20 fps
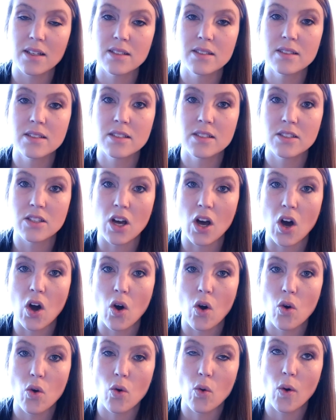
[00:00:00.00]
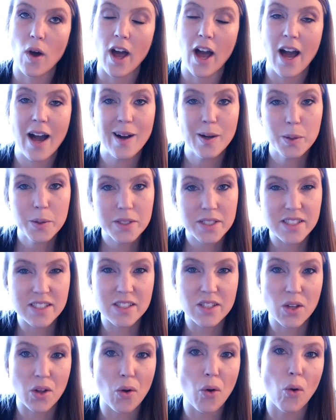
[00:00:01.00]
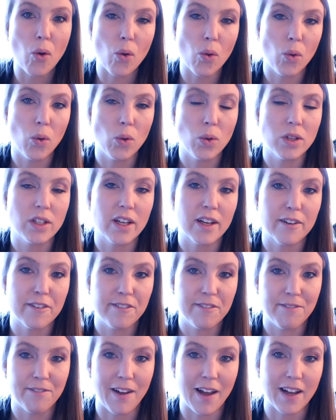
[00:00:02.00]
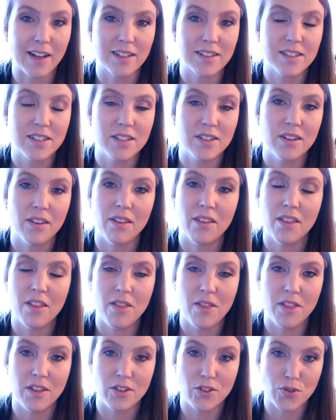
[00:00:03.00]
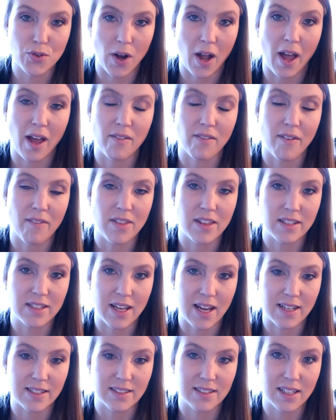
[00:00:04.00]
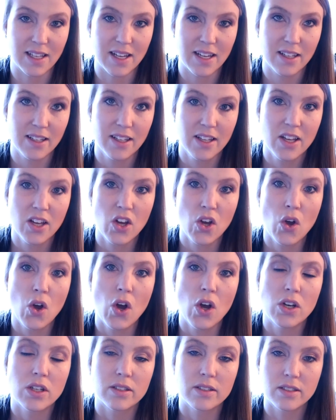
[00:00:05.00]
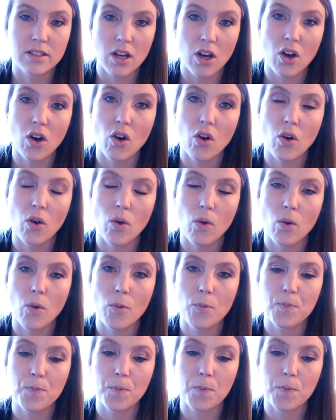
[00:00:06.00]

So how does the cold affect the drive of the Tesla? So